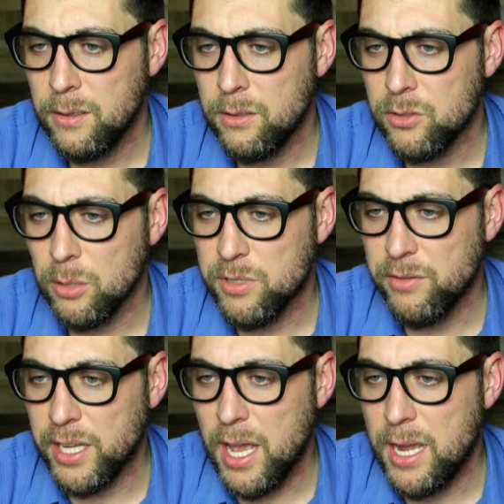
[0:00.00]
Psalm
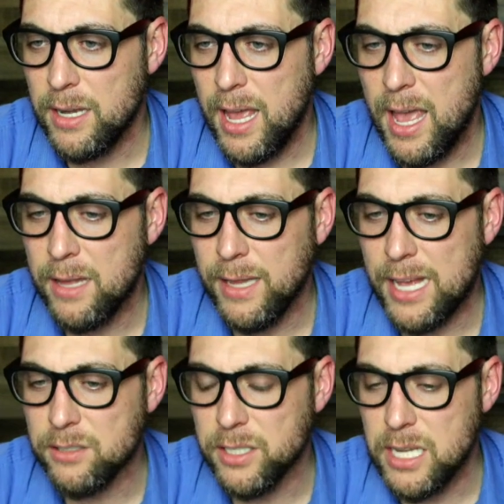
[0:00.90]
78. And
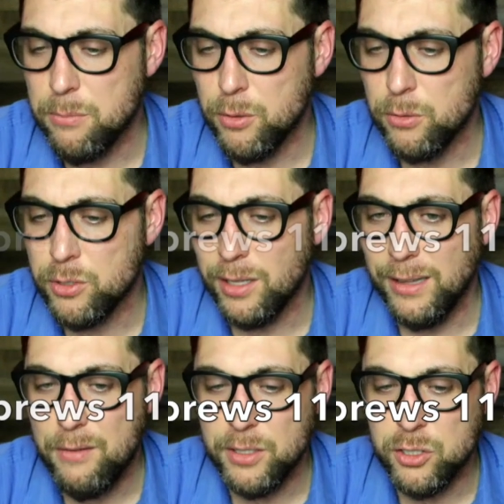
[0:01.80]
lastly, Hebrews
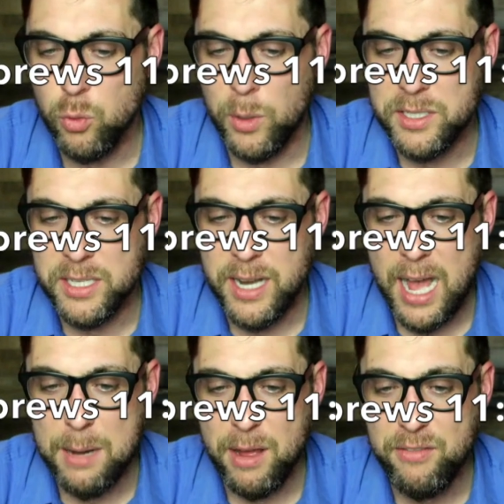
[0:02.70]
11
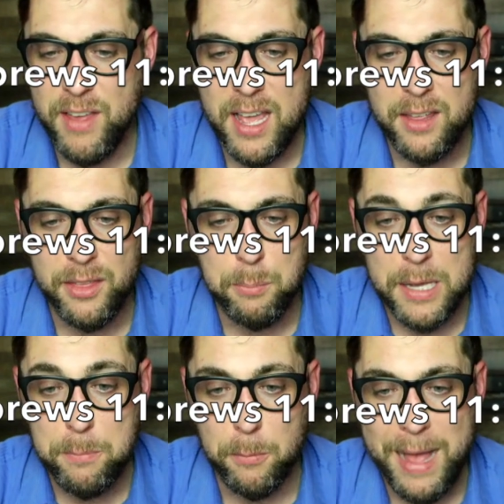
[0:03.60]
29. By faith,
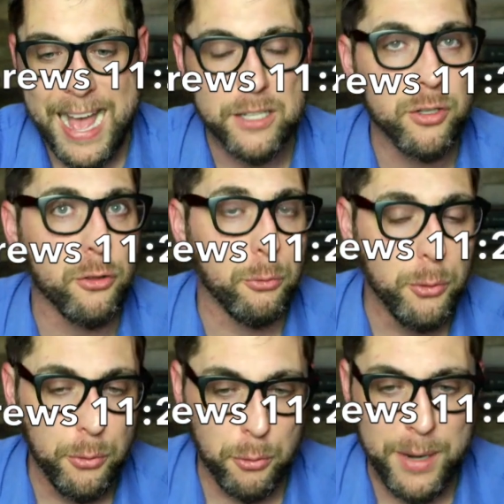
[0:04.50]
people passed
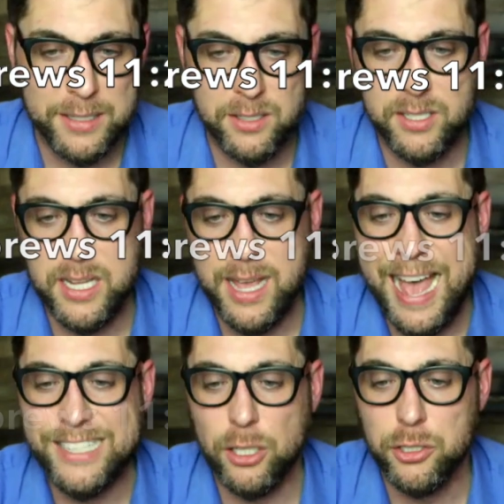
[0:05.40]
through the Red Sea
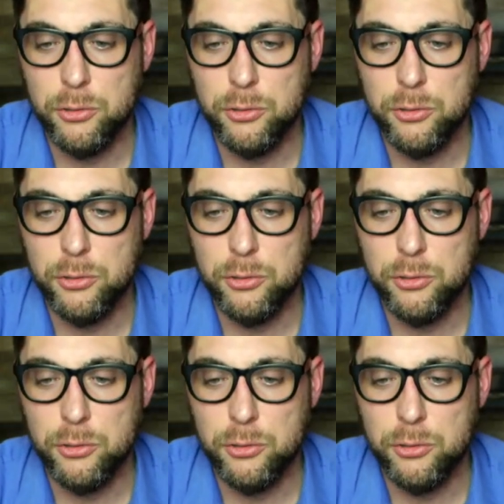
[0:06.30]
as on